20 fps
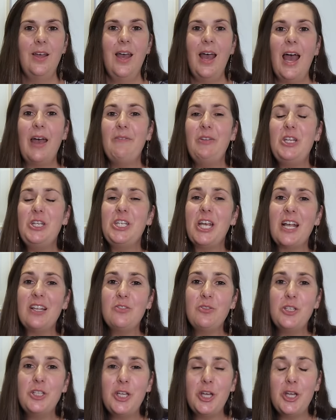Have you
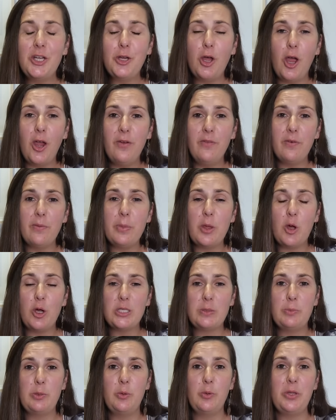just returned home from the
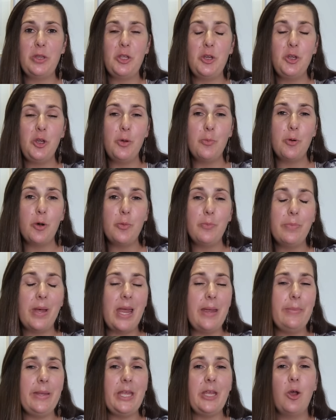hospital with your newborn
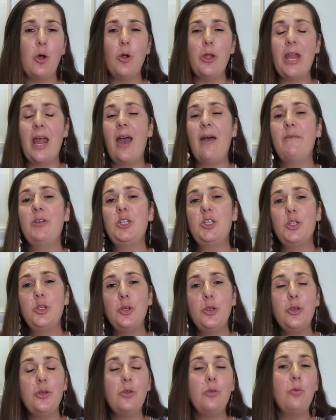baby, or you have a
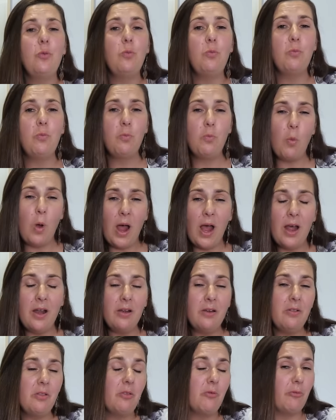2,
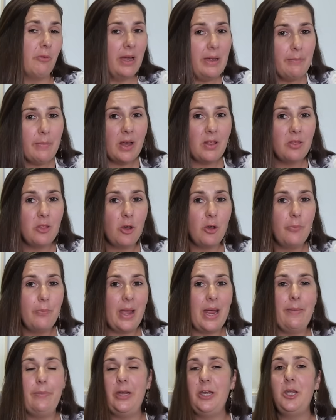1, 3-month-old
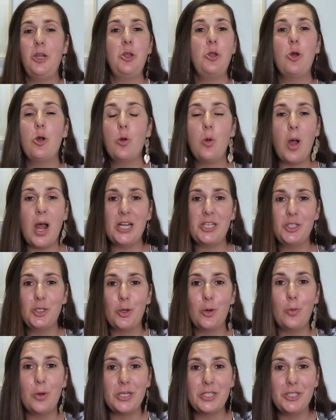baby and you're not quite
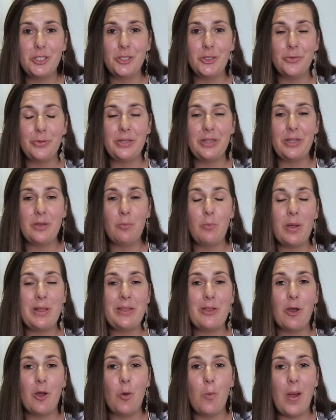sure what to do with them when
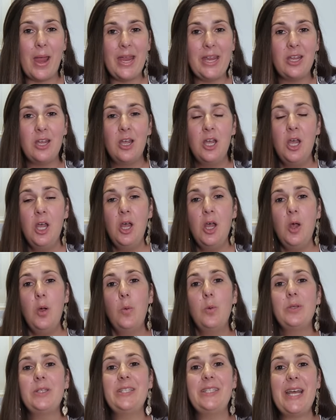they're awake?
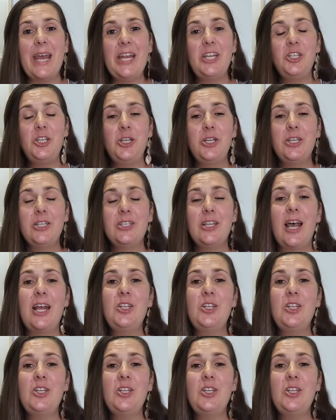Well, stay tuned as I